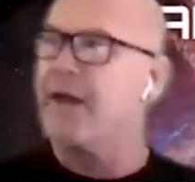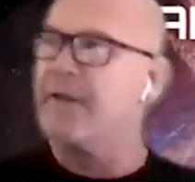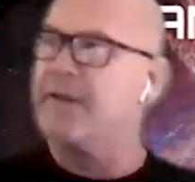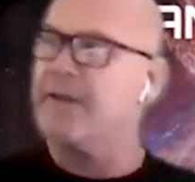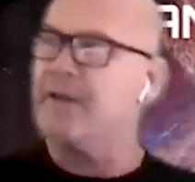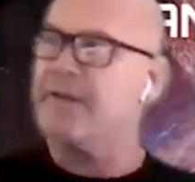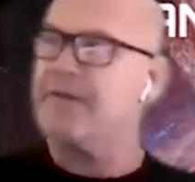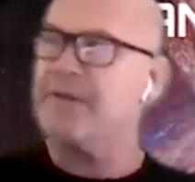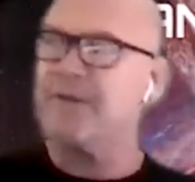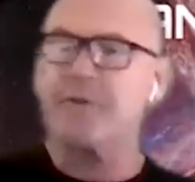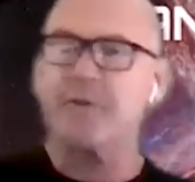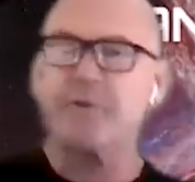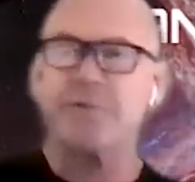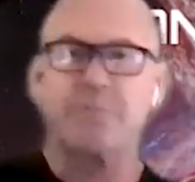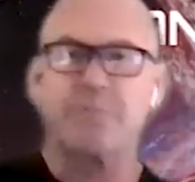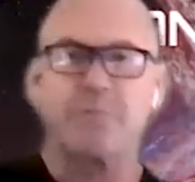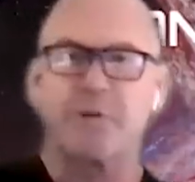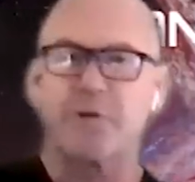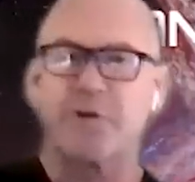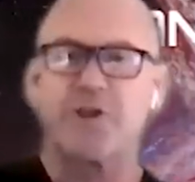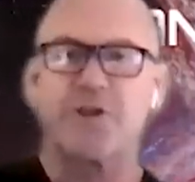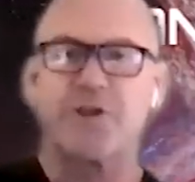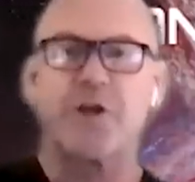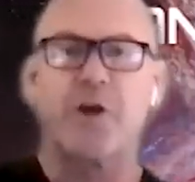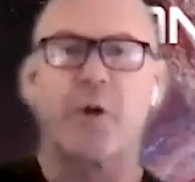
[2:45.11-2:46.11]
This is
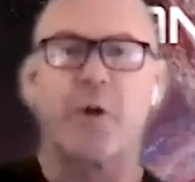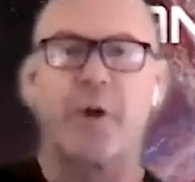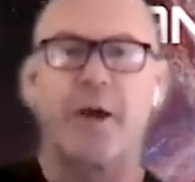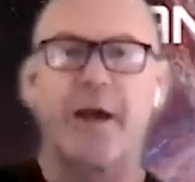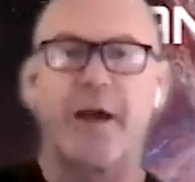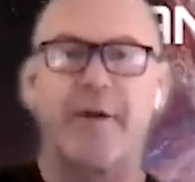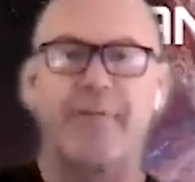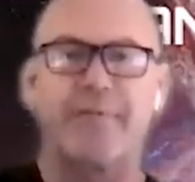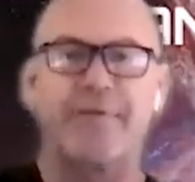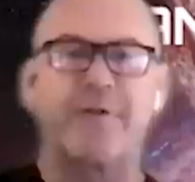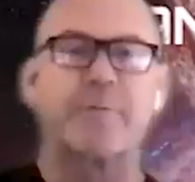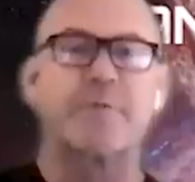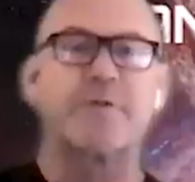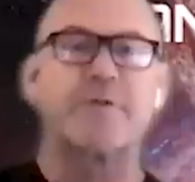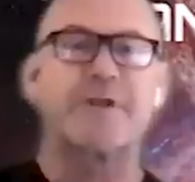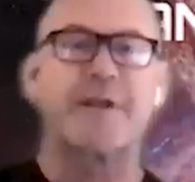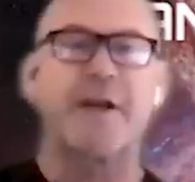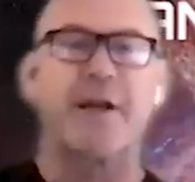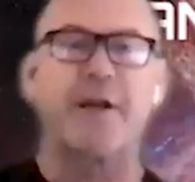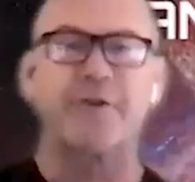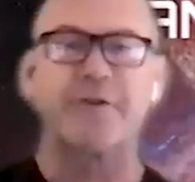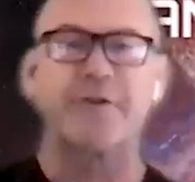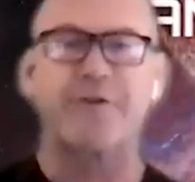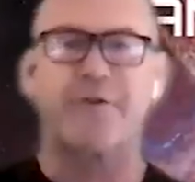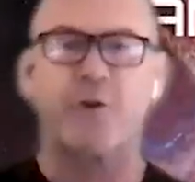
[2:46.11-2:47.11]
showing up from
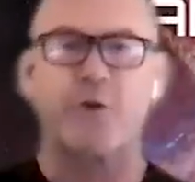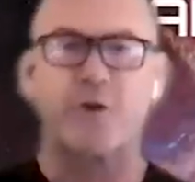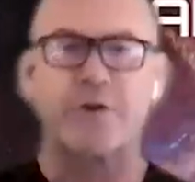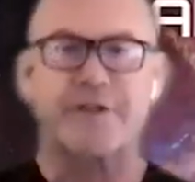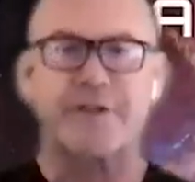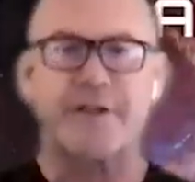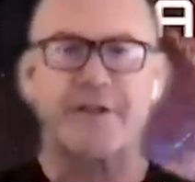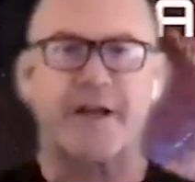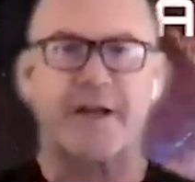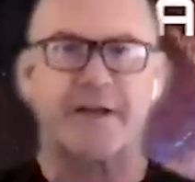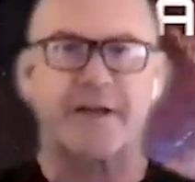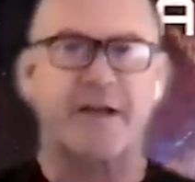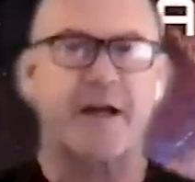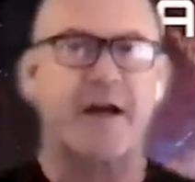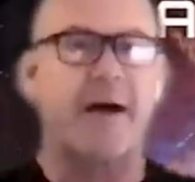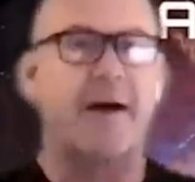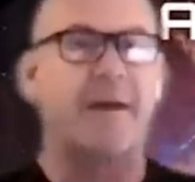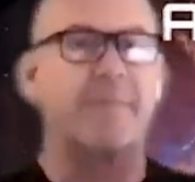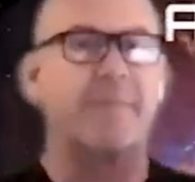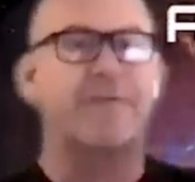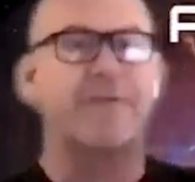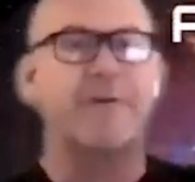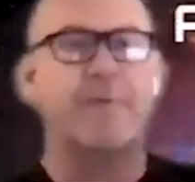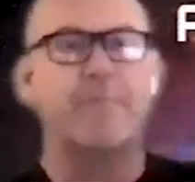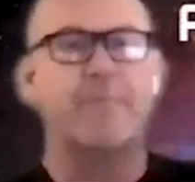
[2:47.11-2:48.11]

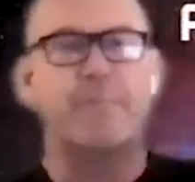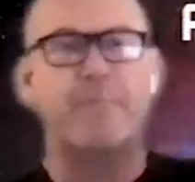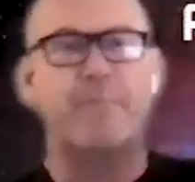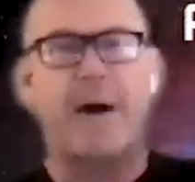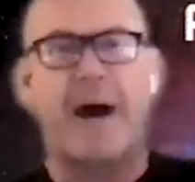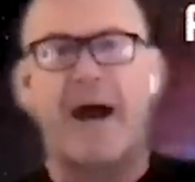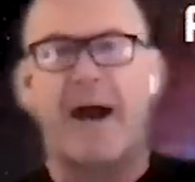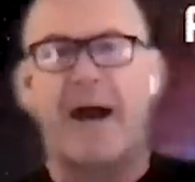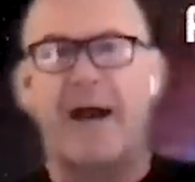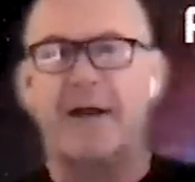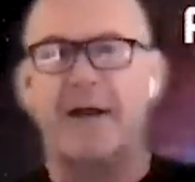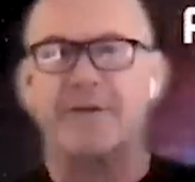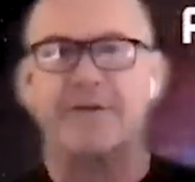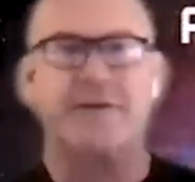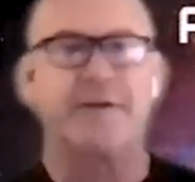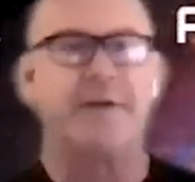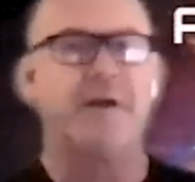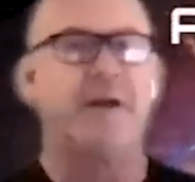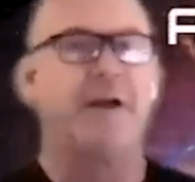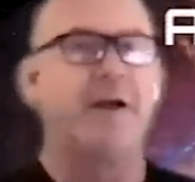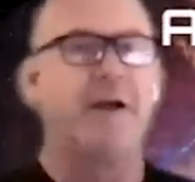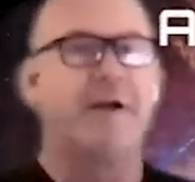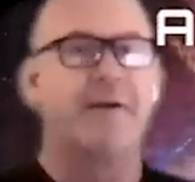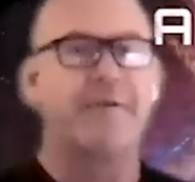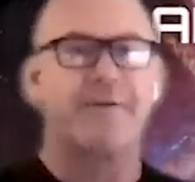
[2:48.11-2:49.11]
Salesforce.com, from Box,
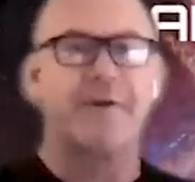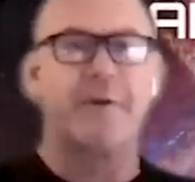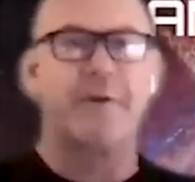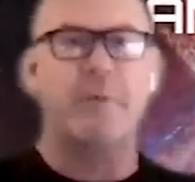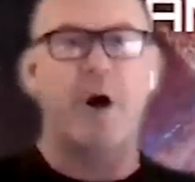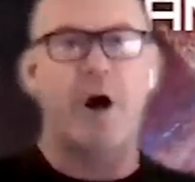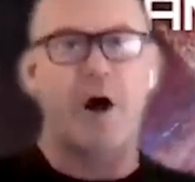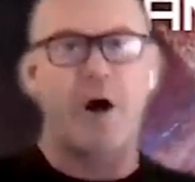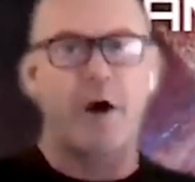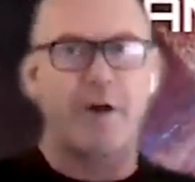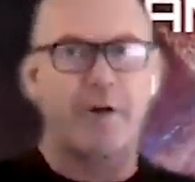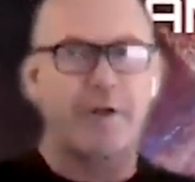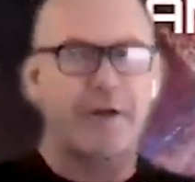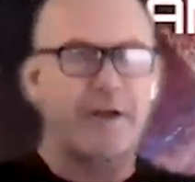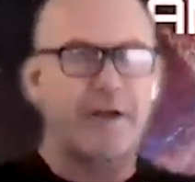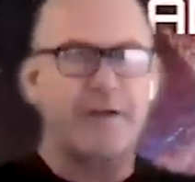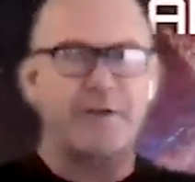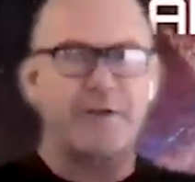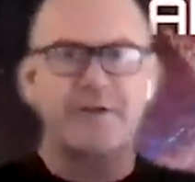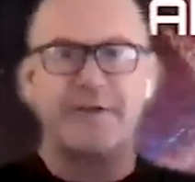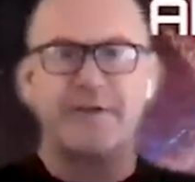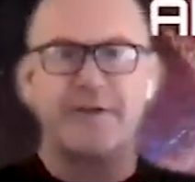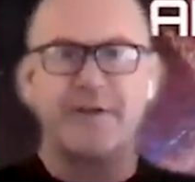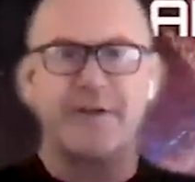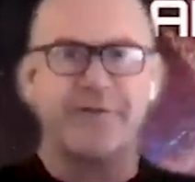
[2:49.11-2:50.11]
from all
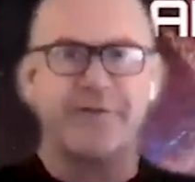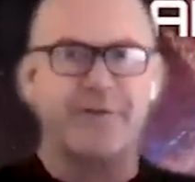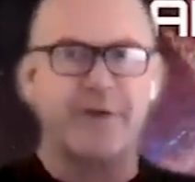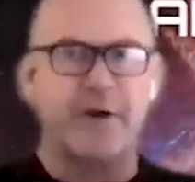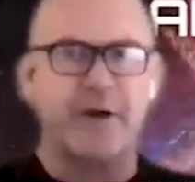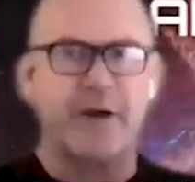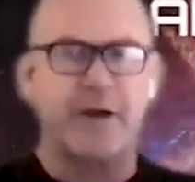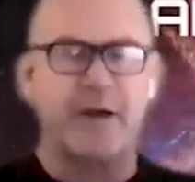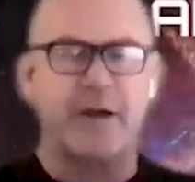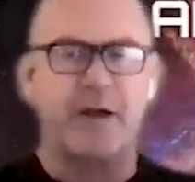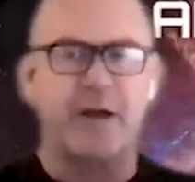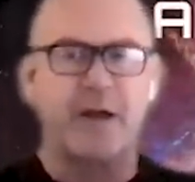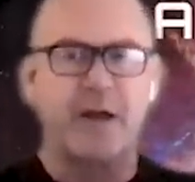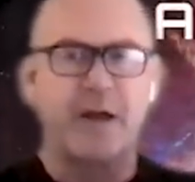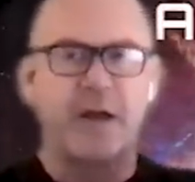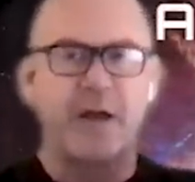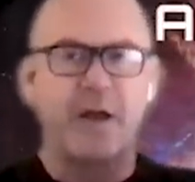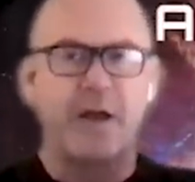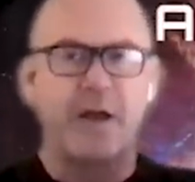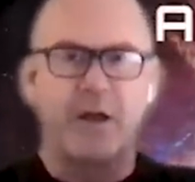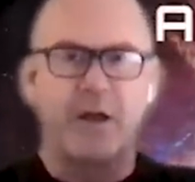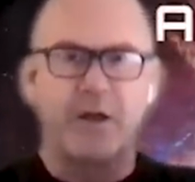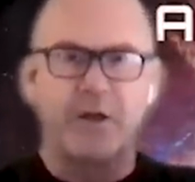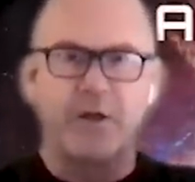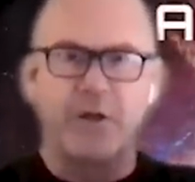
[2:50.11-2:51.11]
these different
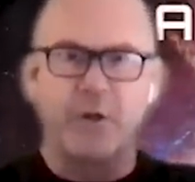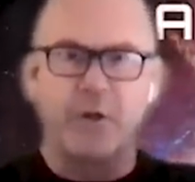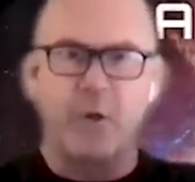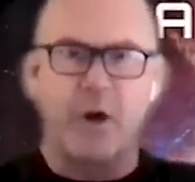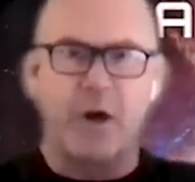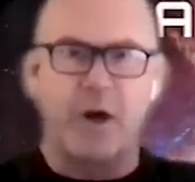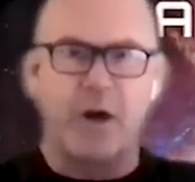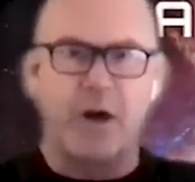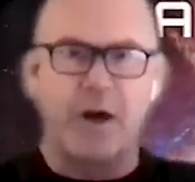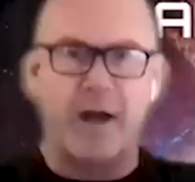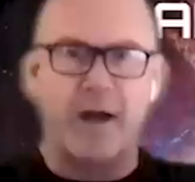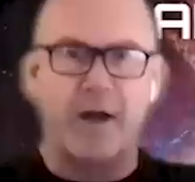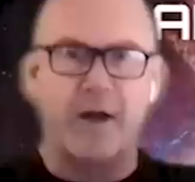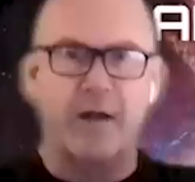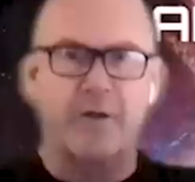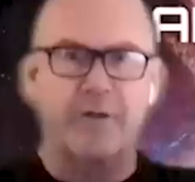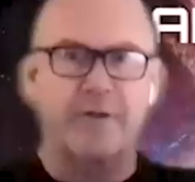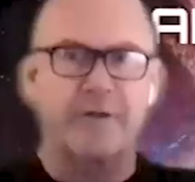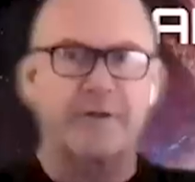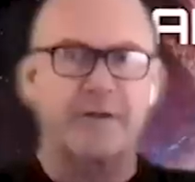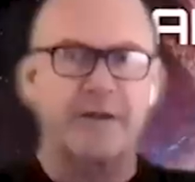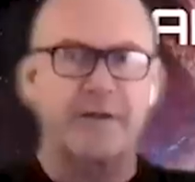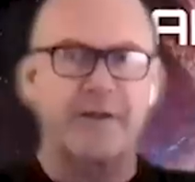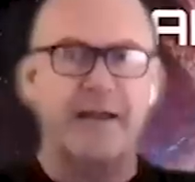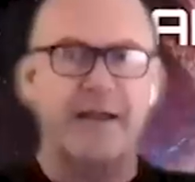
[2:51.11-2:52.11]

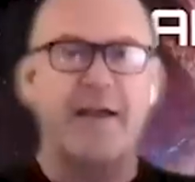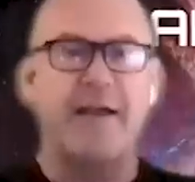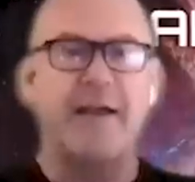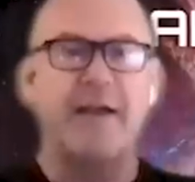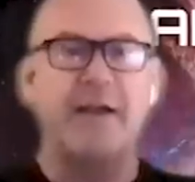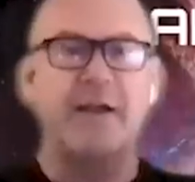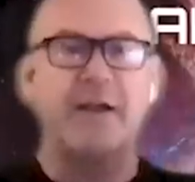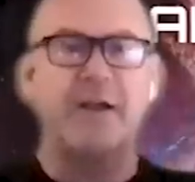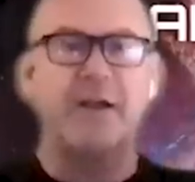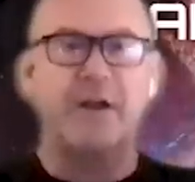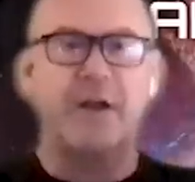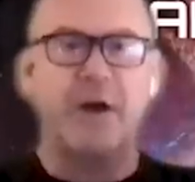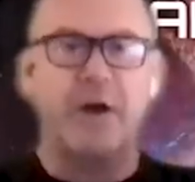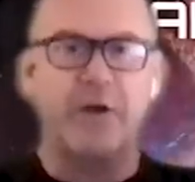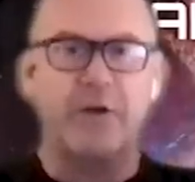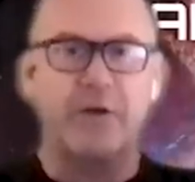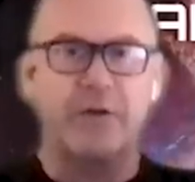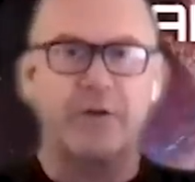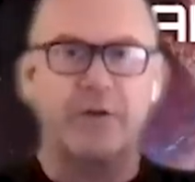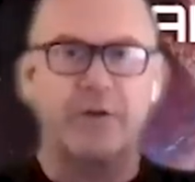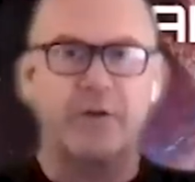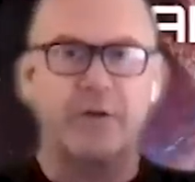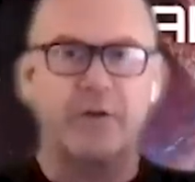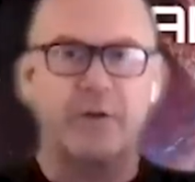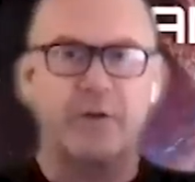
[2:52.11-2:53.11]
URLs that they need to go
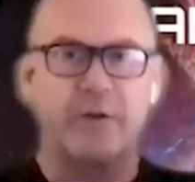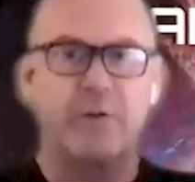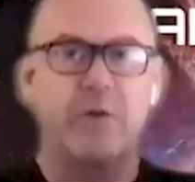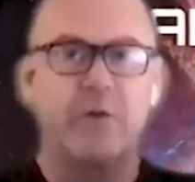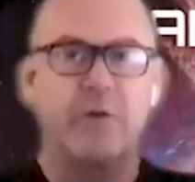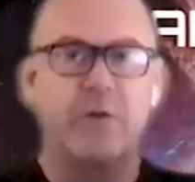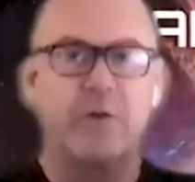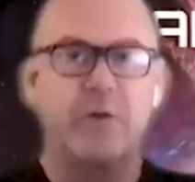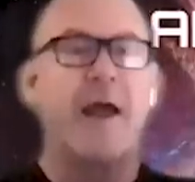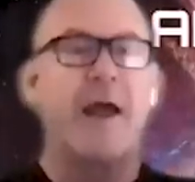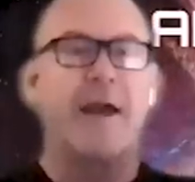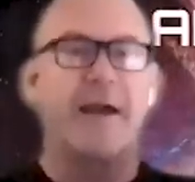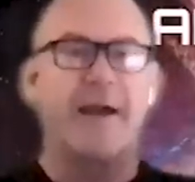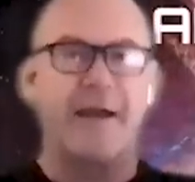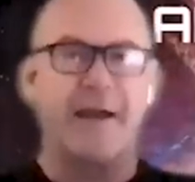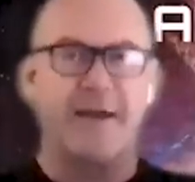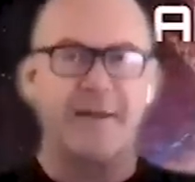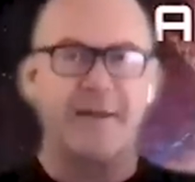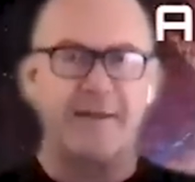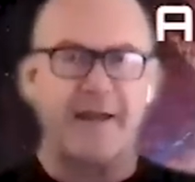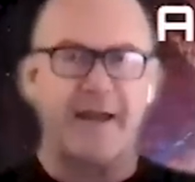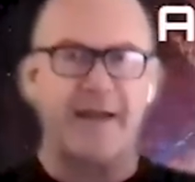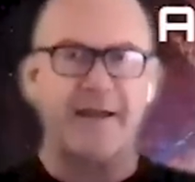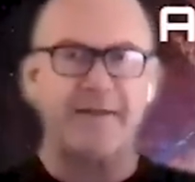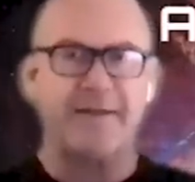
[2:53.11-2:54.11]
through,
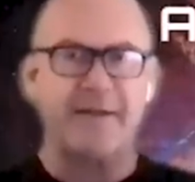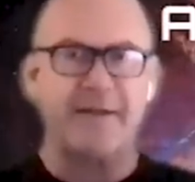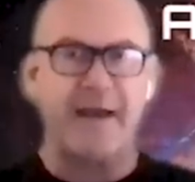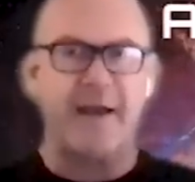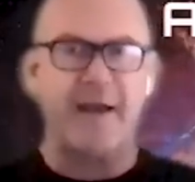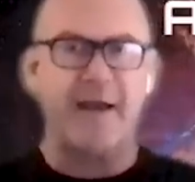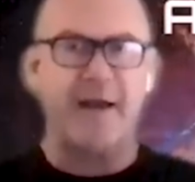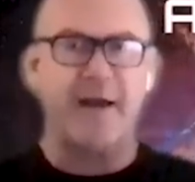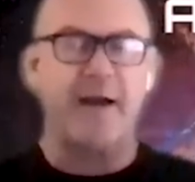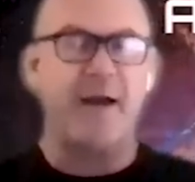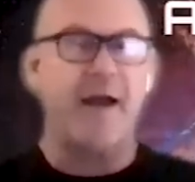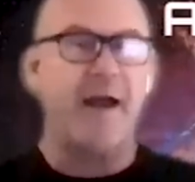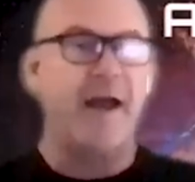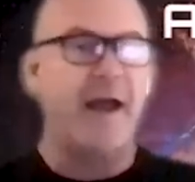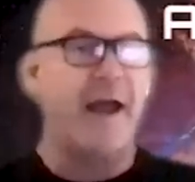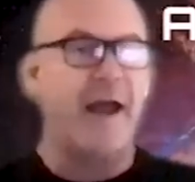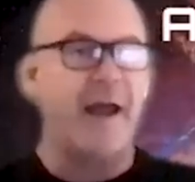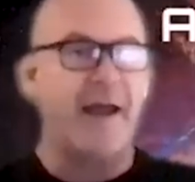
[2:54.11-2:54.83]
get that data.